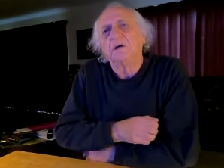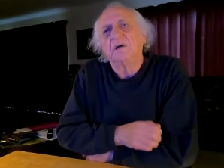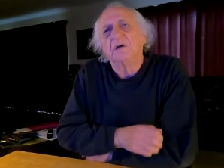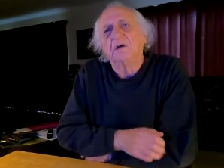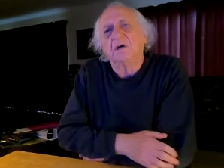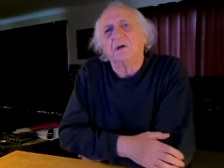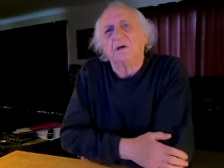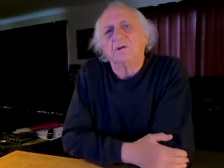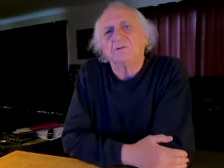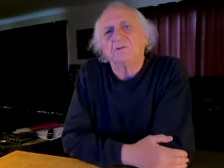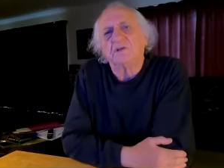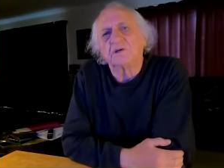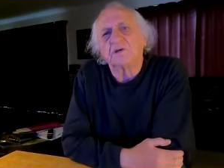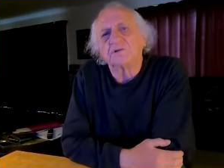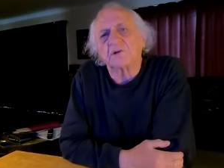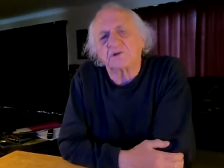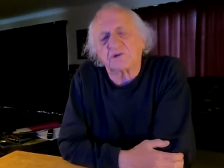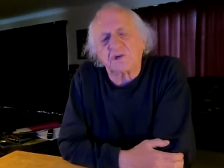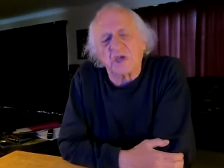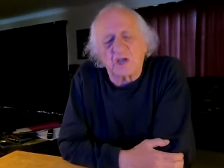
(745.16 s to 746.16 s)
There's a
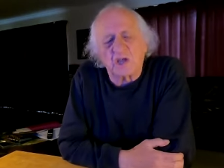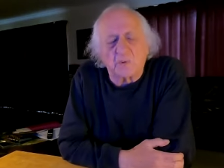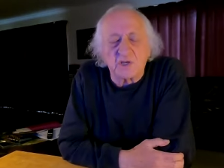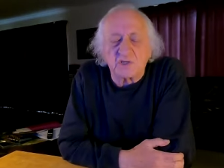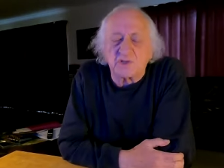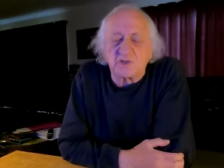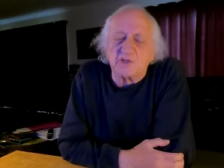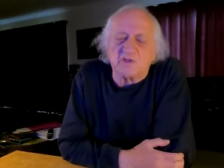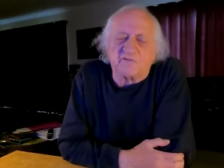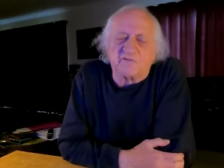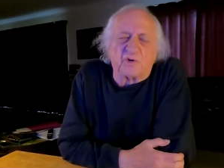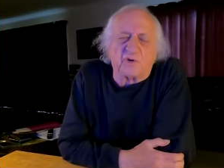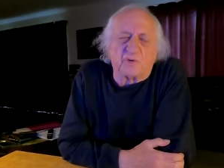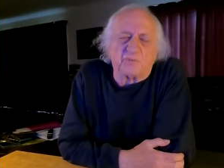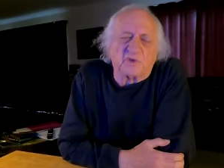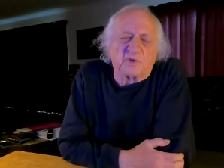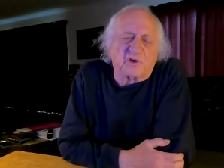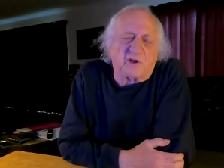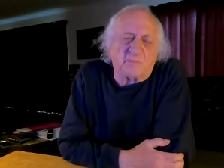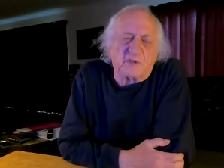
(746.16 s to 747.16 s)
sequence in the film that
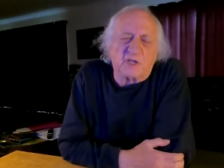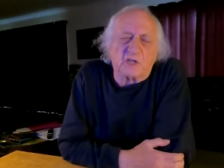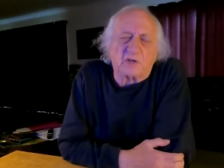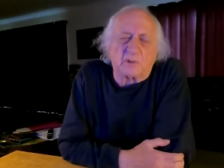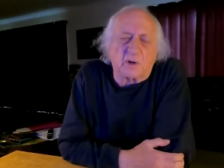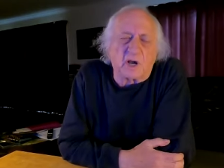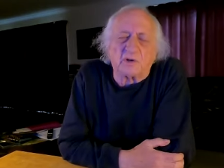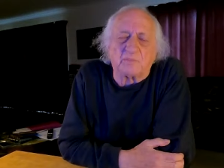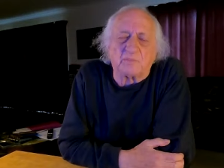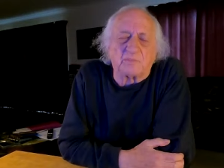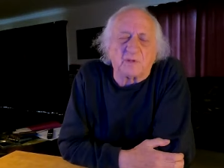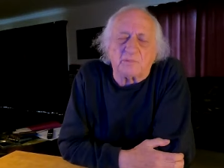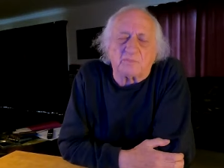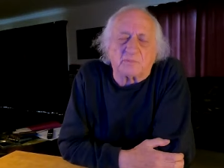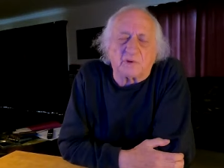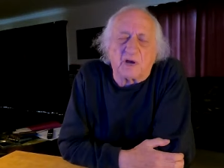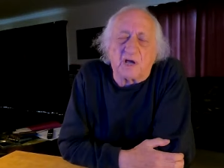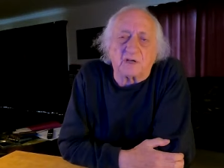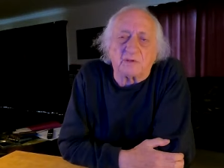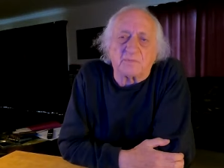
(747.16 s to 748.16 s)
I'm incredibly
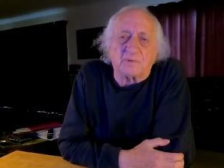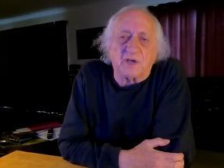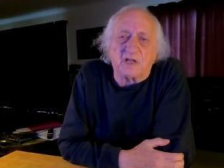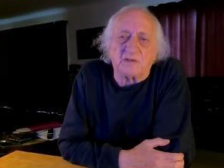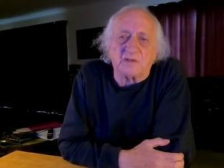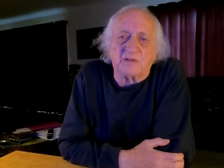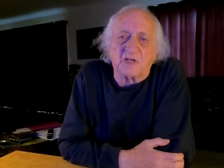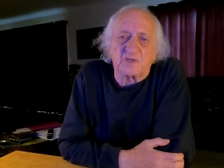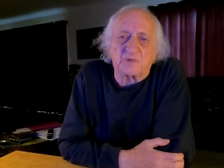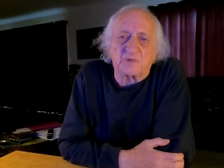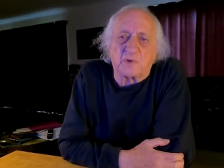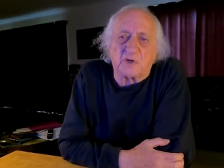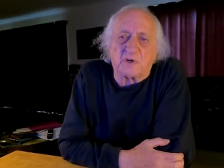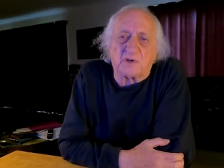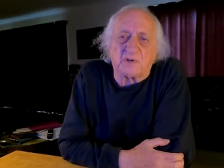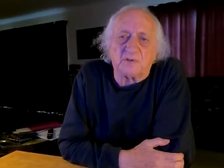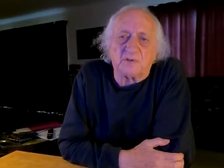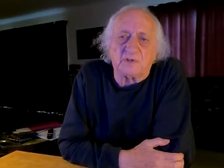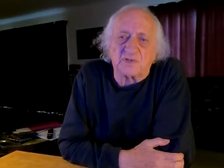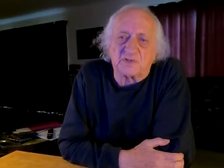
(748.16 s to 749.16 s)
proud about, and that's where
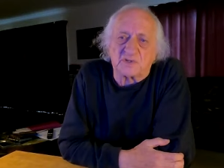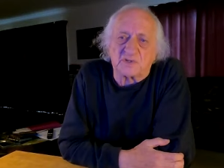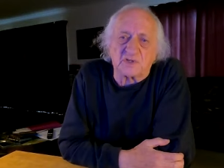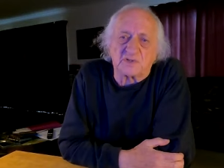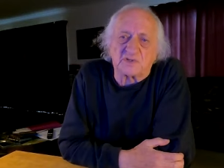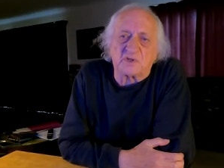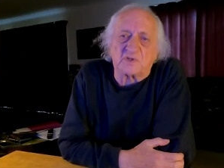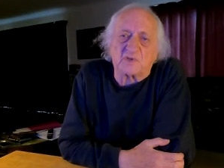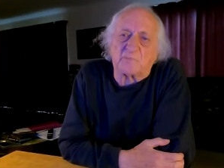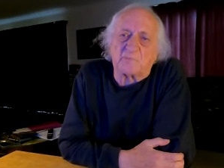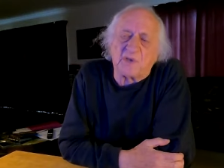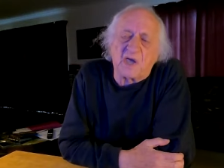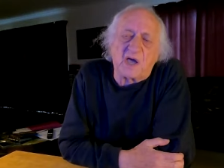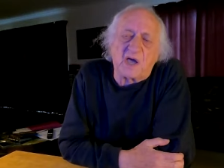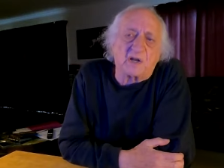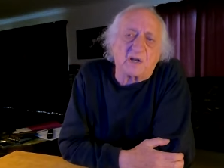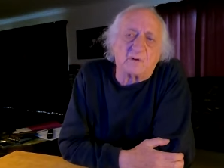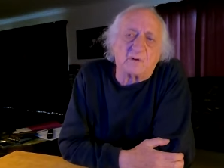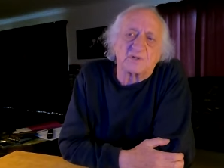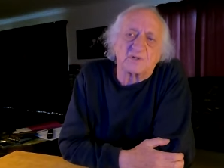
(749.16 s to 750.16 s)
he sits at the piano
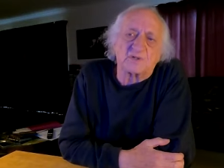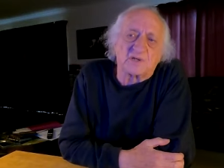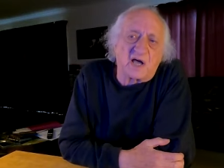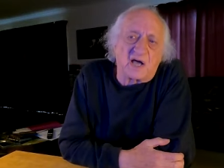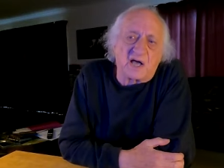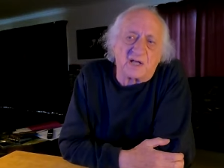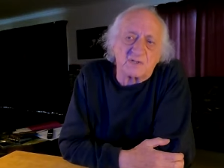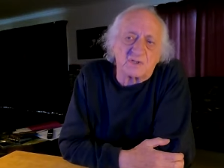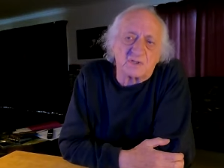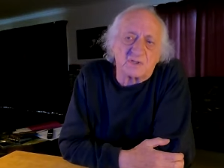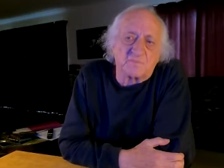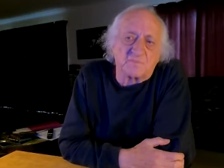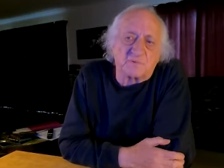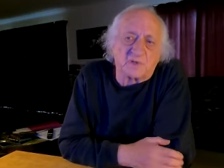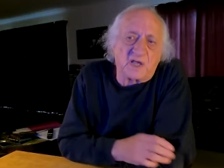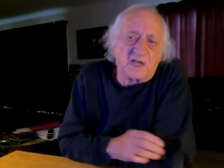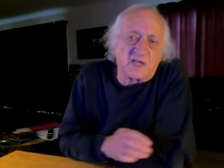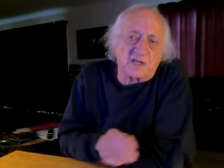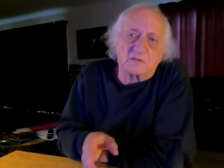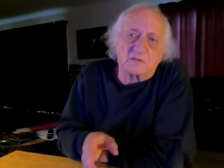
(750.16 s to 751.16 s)
and starts
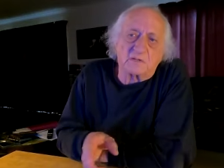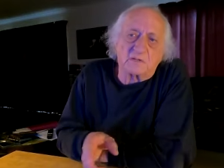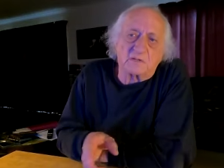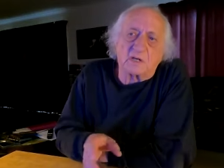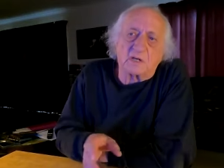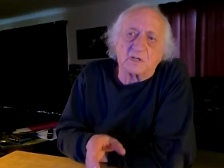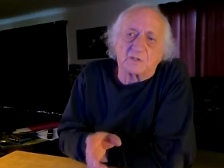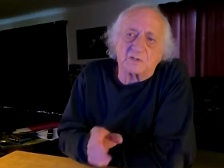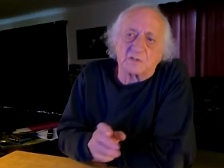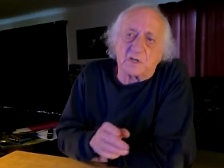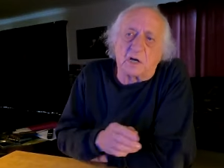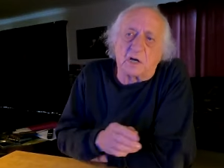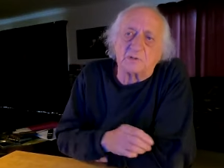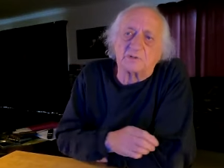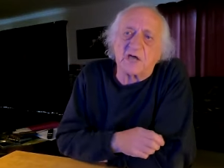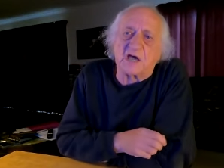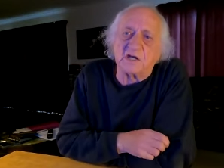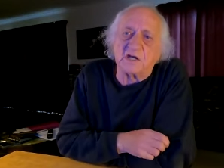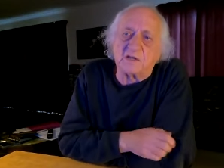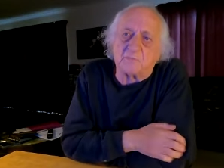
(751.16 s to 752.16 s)
playing Oh
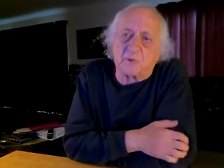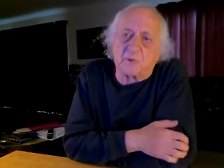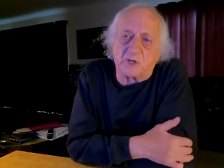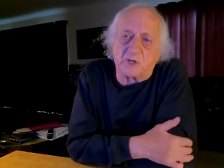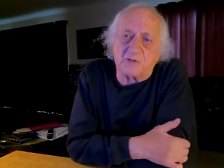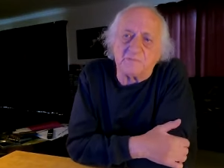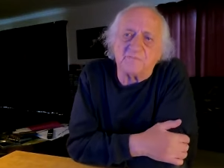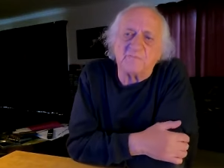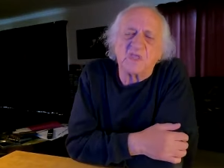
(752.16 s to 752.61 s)
Danny Boy. Yeah.